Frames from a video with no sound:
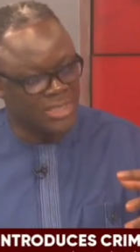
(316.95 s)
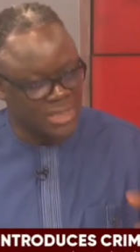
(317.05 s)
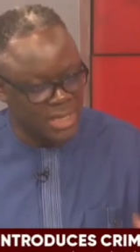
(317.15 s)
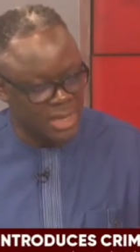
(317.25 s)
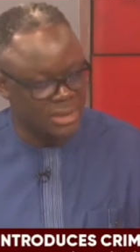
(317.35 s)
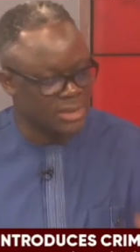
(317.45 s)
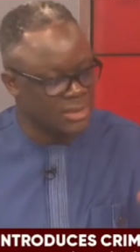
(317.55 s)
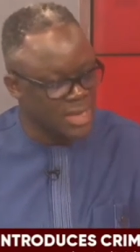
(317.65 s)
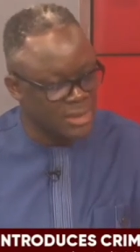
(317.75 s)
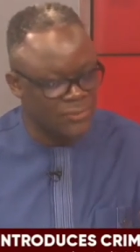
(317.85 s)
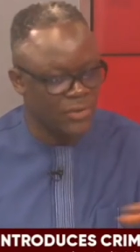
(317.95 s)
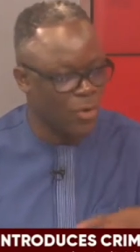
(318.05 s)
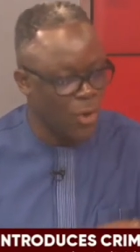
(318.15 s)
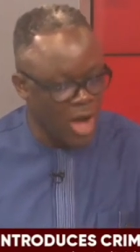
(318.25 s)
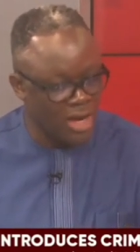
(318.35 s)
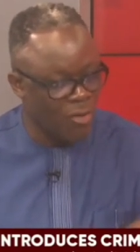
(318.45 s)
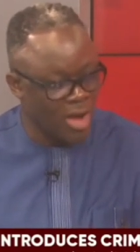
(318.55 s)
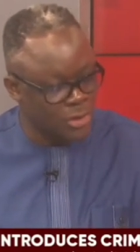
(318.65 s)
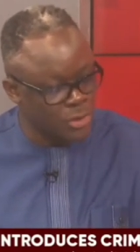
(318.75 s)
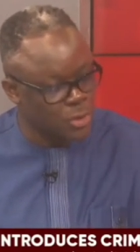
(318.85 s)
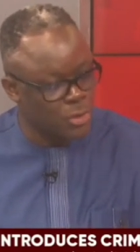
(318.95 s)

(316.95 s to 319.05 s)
scientific or otherwise, shows that